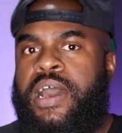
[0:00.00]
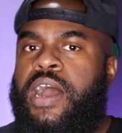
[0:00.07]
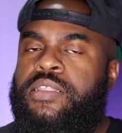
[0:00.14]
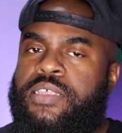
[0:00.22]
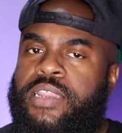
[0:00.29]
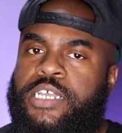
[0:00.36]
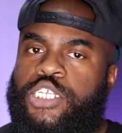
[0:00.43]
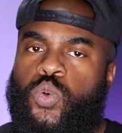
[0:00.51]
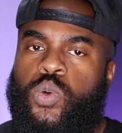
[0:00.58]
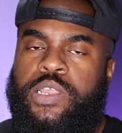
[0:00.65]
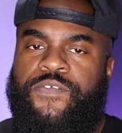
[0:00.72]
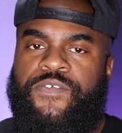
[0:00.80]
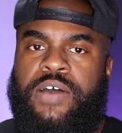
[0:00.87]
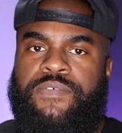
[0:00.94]
under that
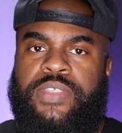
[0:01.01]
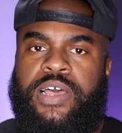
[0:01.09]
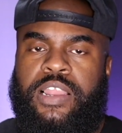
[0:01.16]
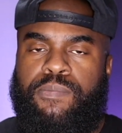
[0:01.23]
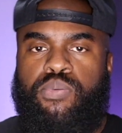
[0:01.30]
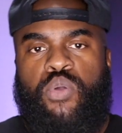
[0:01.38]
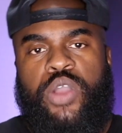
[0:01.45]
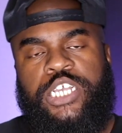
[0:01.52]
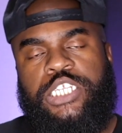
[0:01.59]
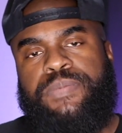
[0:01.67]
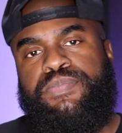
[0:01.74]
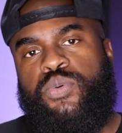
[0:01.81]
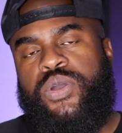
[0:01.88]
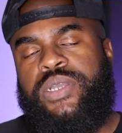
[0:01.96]
$25 price
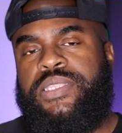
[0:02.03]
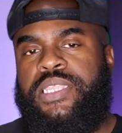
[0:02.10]
point,